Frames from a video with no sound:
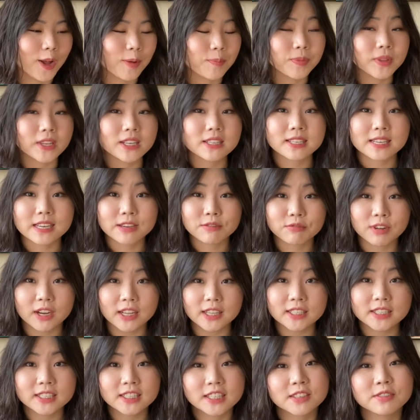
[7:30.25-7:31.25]
It's a
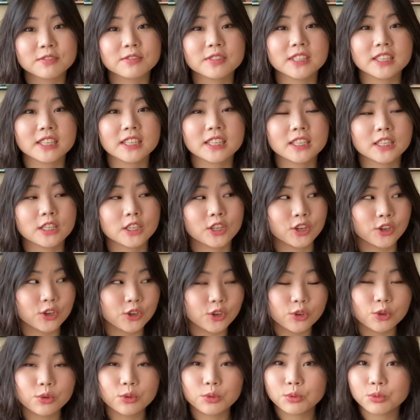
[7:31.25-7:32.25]
relatively
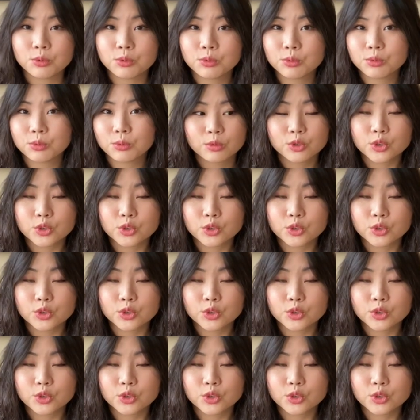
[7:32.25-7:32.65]
new